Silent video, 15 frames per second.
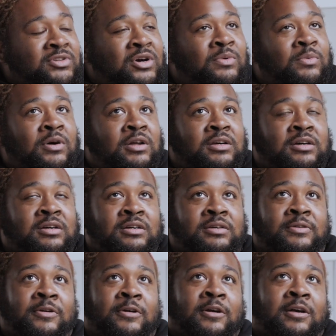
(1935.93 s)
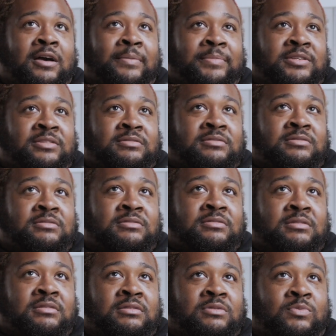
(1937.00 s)
don't want to. I mean,
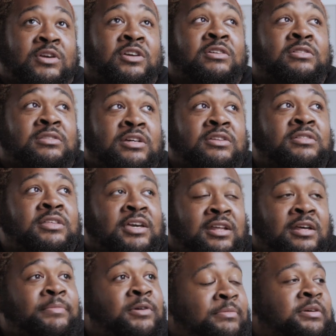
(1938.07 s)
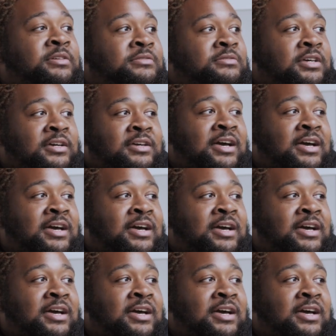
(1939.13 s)
we are literally in a moment. Like,